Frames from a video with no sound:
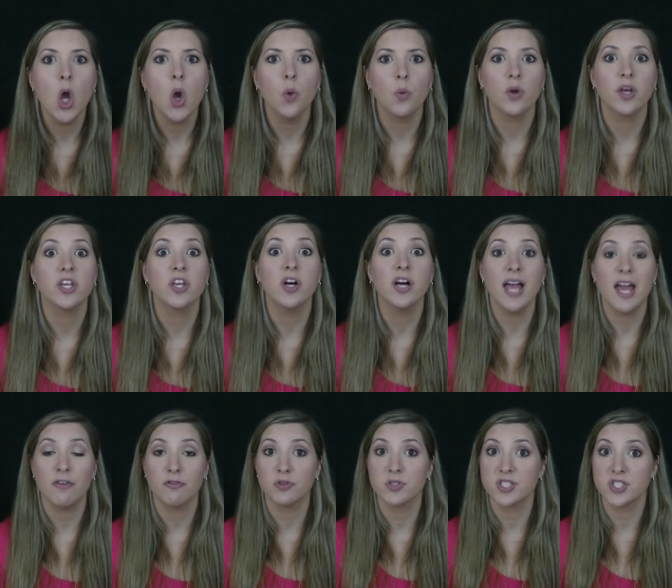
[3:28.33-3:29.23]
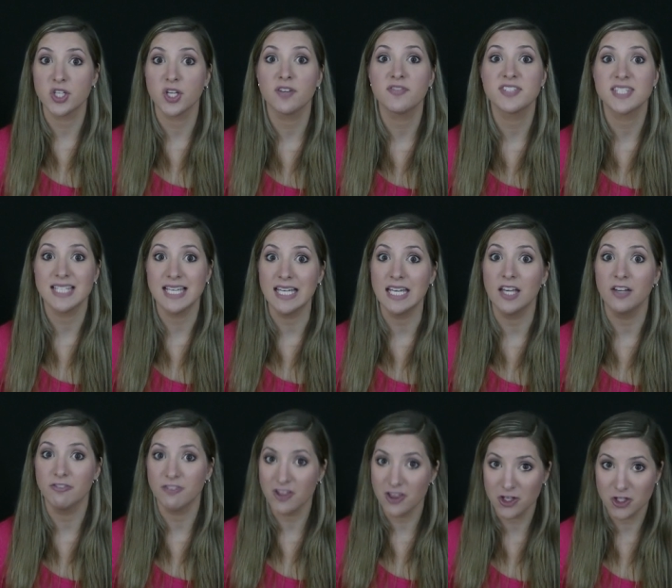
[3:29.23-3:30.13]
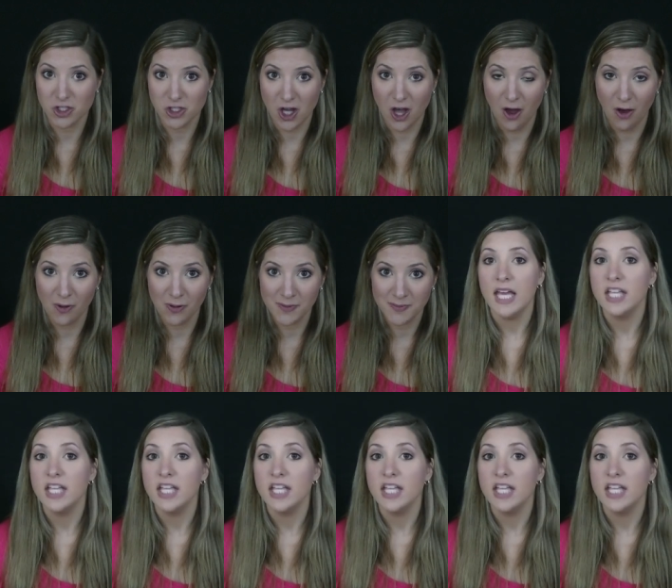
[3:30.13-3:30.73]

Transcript: where you'll have reserved seating for the show.